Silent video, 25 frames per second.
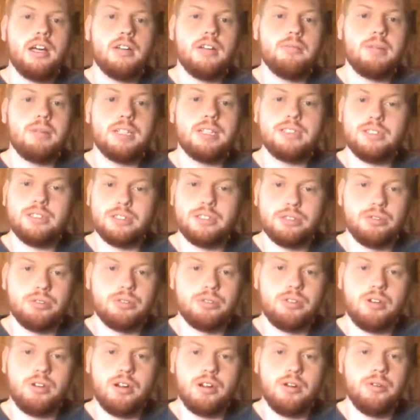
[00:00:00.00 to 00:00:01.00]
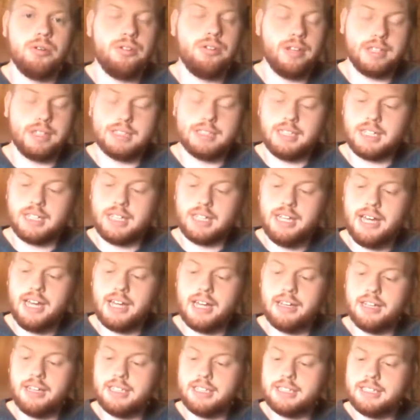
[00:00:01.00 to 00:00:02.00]
muscles will grow, things like
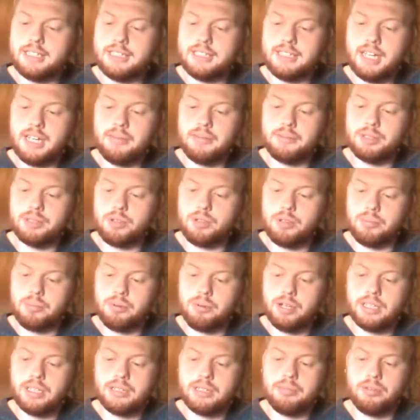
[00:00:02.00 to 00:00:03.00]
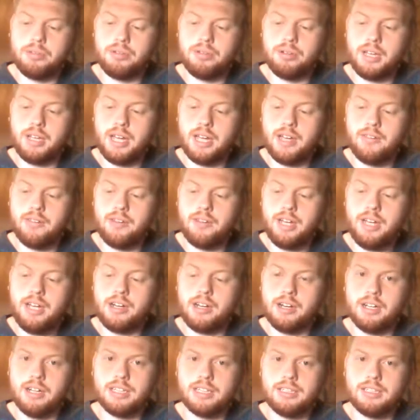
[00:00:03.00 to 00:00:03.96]
that. And that's the same sort of principle we have here.